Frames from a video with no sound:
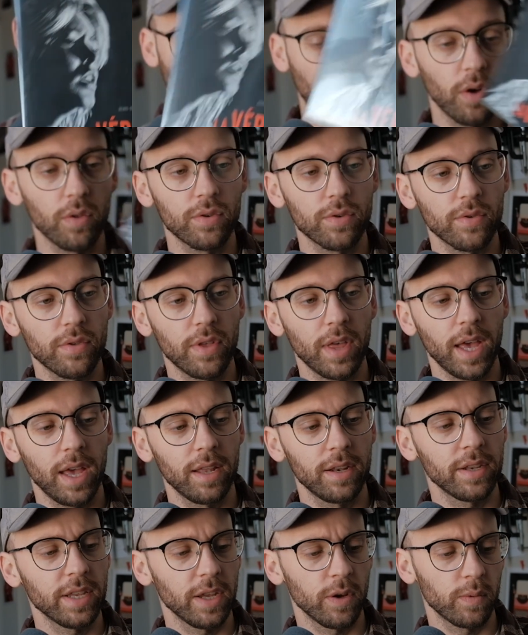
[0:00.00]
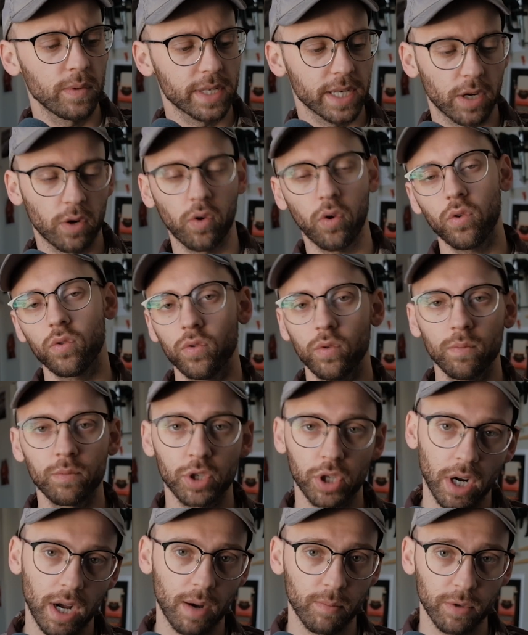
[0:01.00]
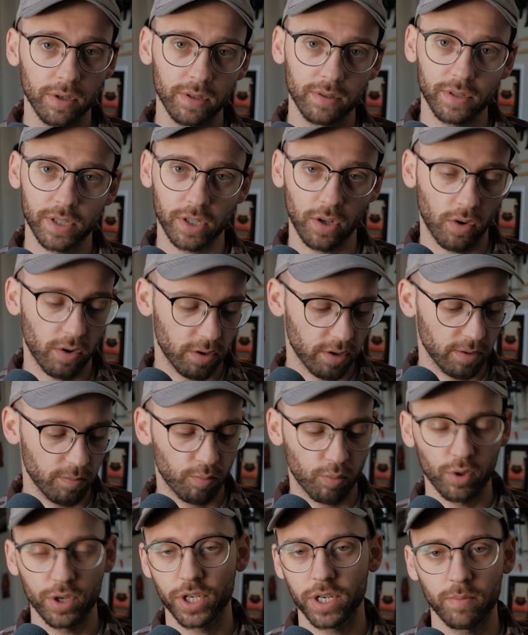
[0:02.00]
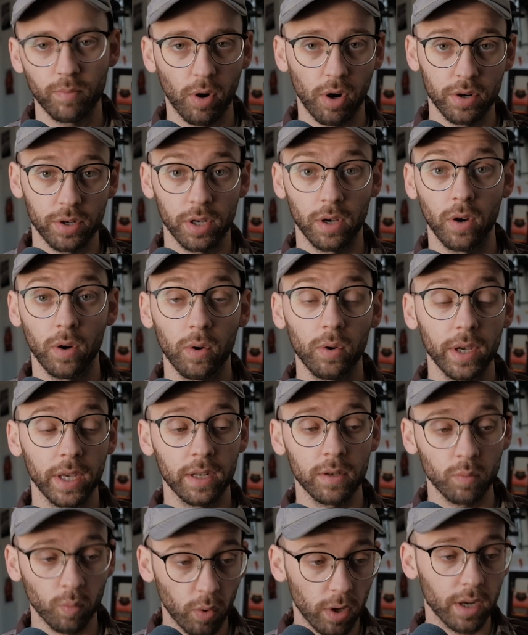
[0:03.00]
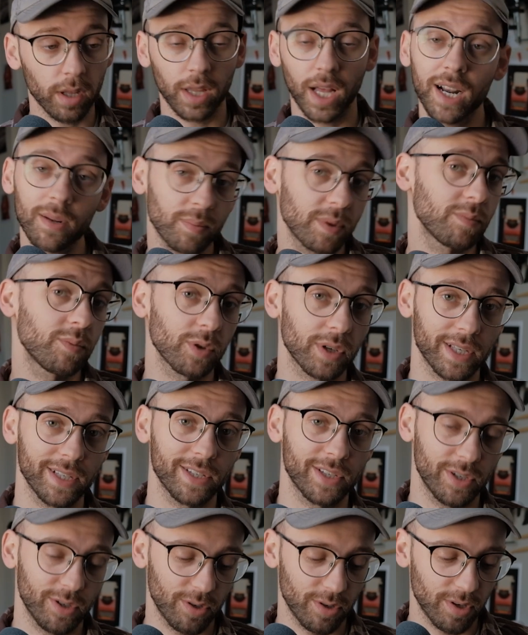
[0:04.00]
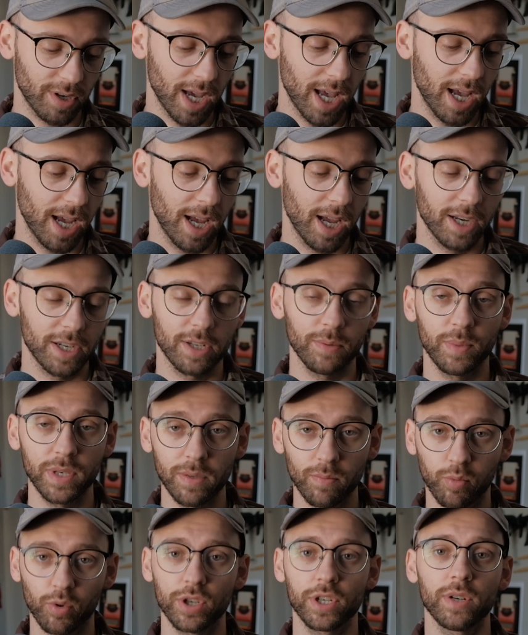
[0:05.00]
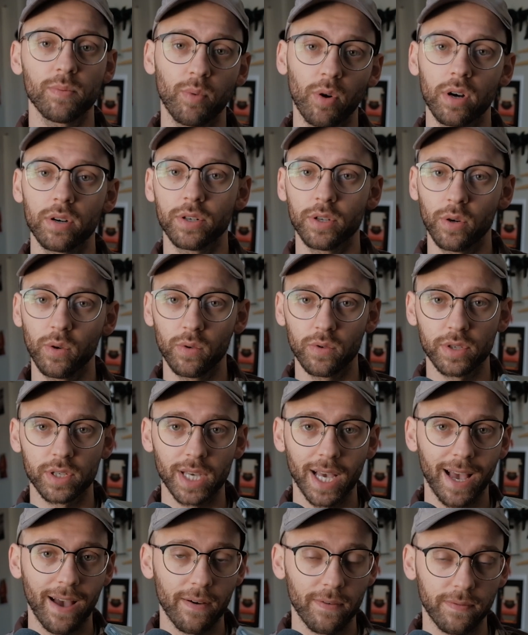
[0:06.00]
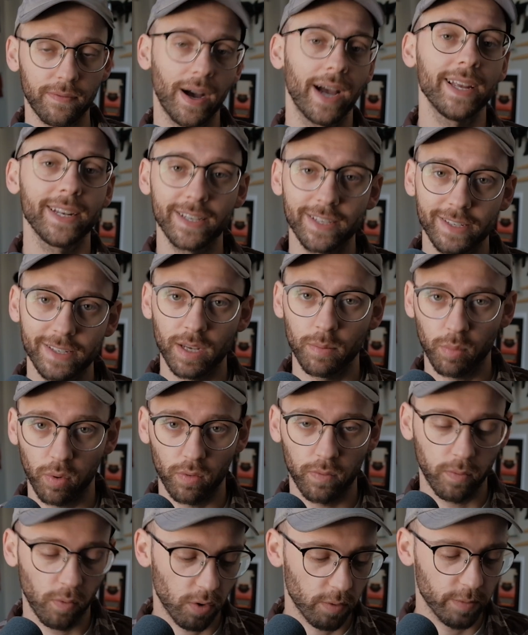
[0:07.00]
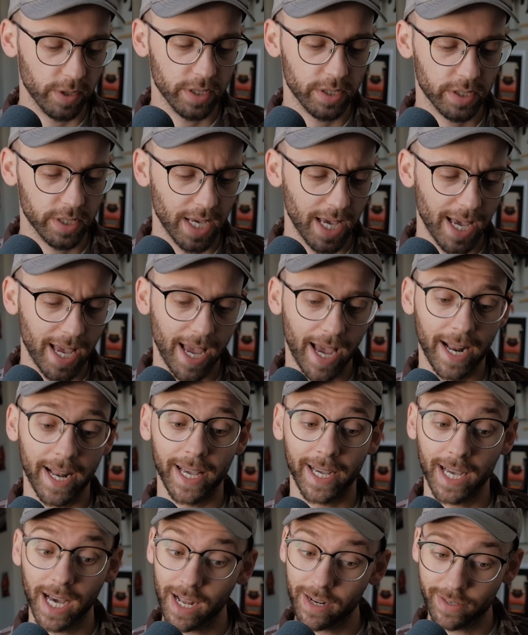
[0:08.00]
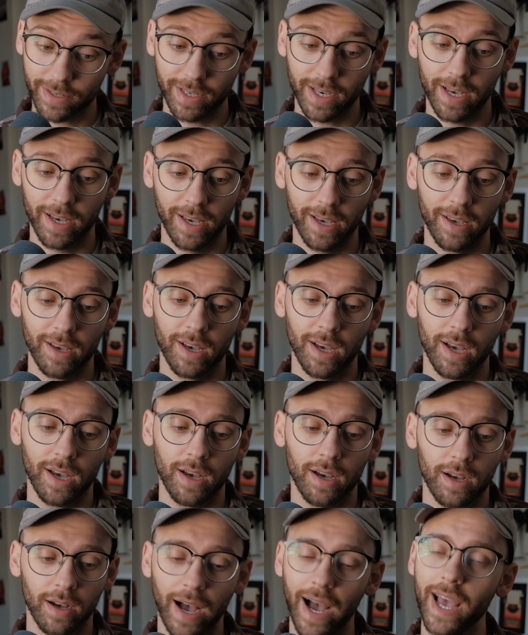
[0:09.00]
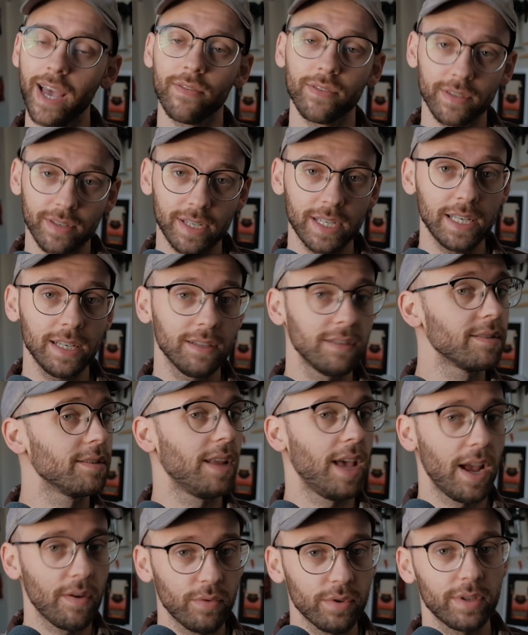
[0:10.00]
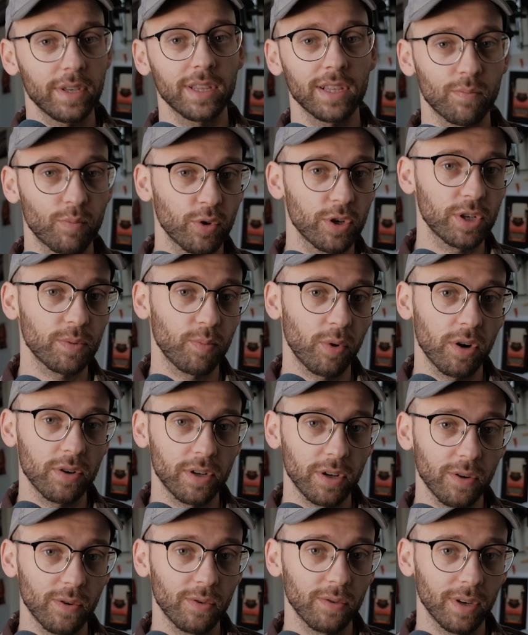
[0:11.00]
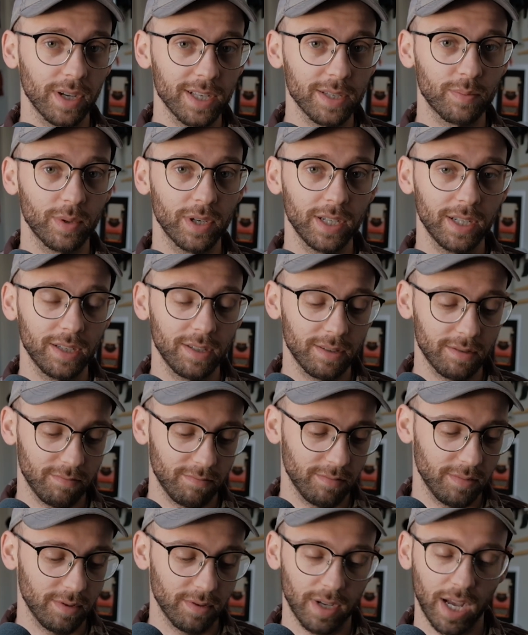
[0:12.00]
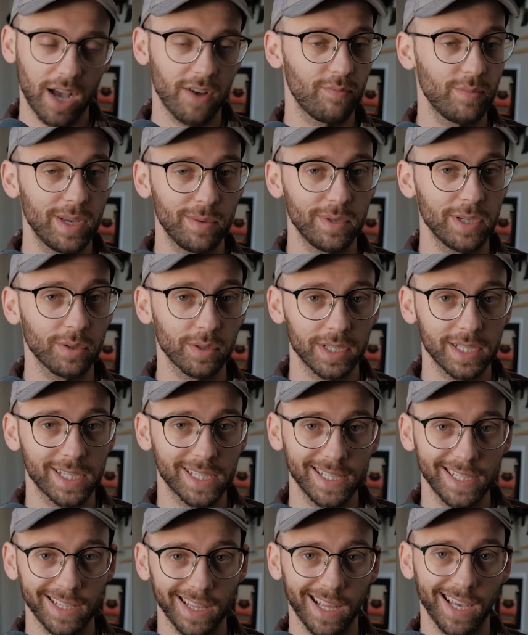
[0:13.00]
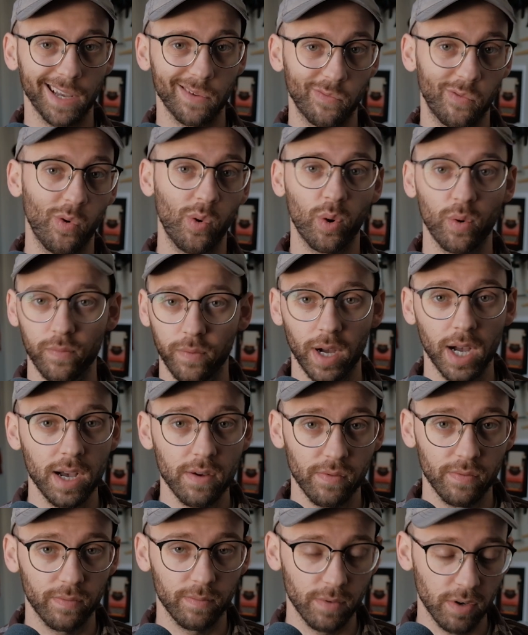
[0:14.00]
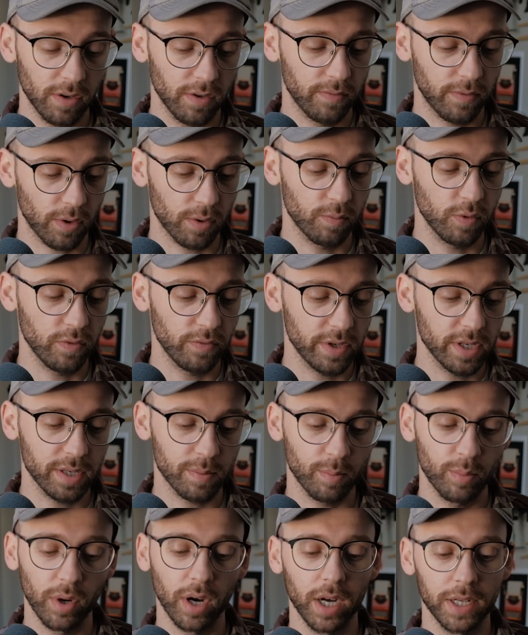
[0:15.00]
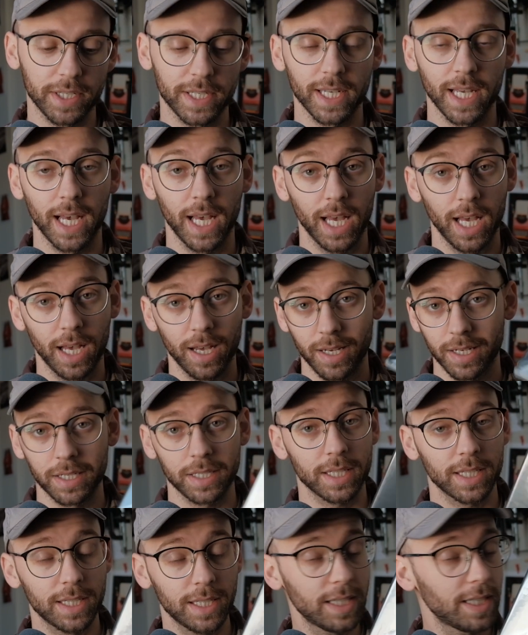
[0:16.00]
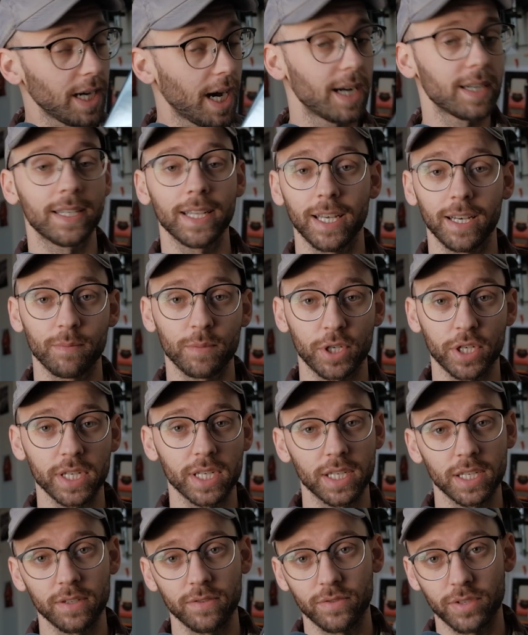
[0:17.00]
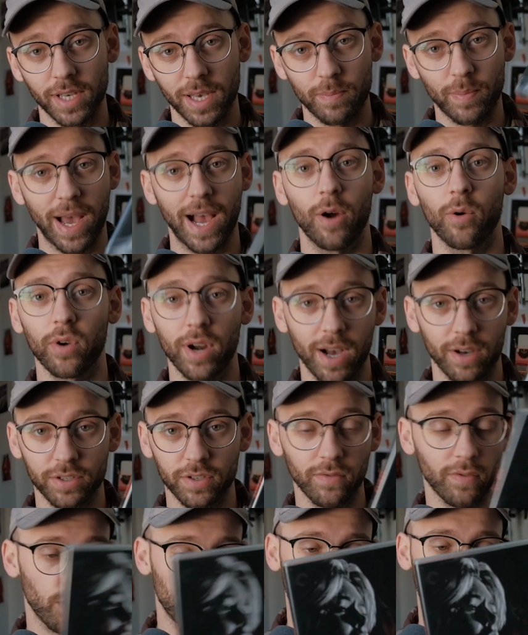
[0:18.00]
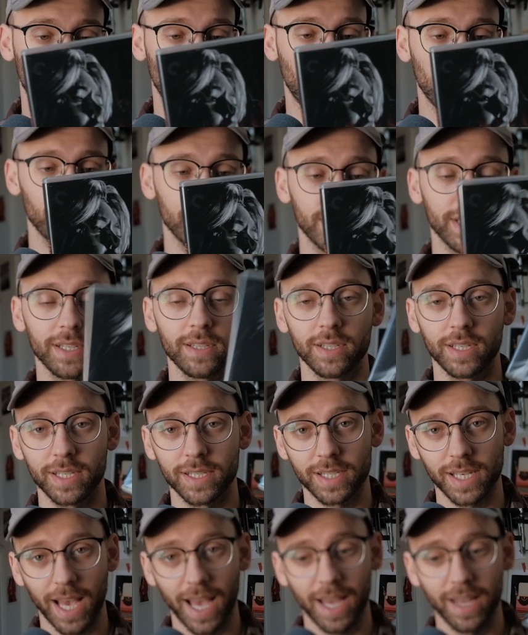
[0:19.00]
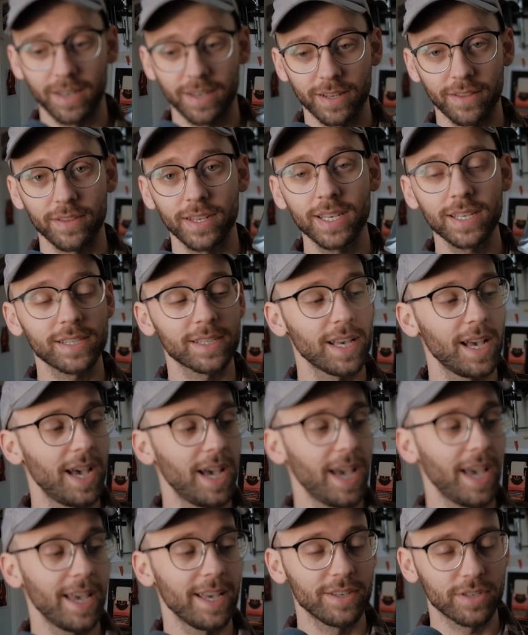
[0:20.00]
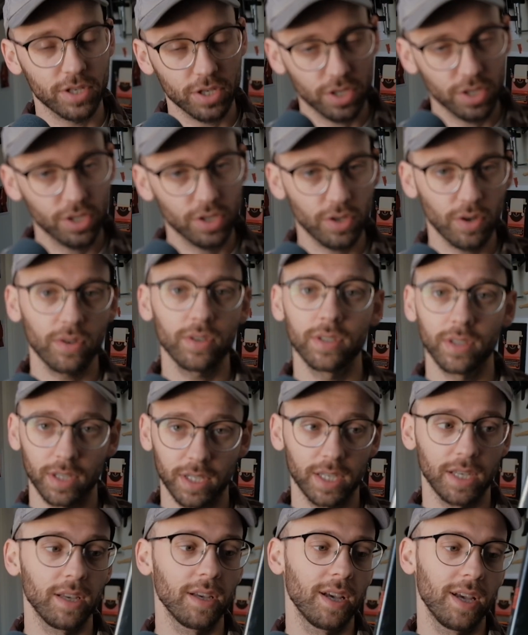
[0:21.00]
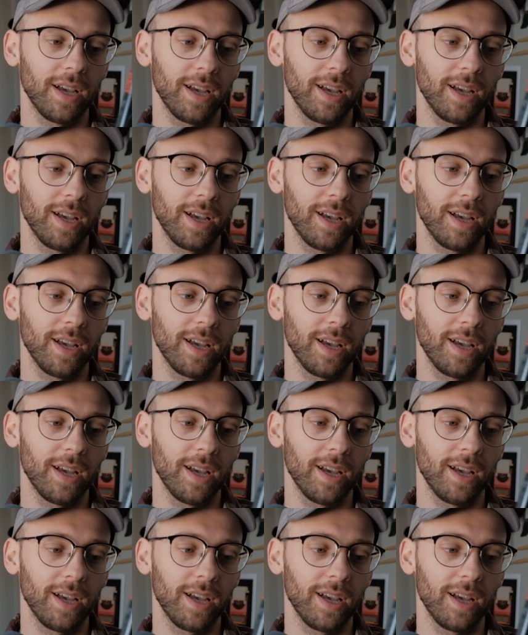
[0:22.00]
other than it was a courtroom drama starring Brigitte Bardot in what a lot of people considered to be Brigitte Bardot's finest performance. And I gotta say, I haven't seen everything that Brigitte Bardot has been in. I've maybe only seen like 4 or 5 of her movies, but goddamn, she gives a powerhouse of a performance in this. And this is certainly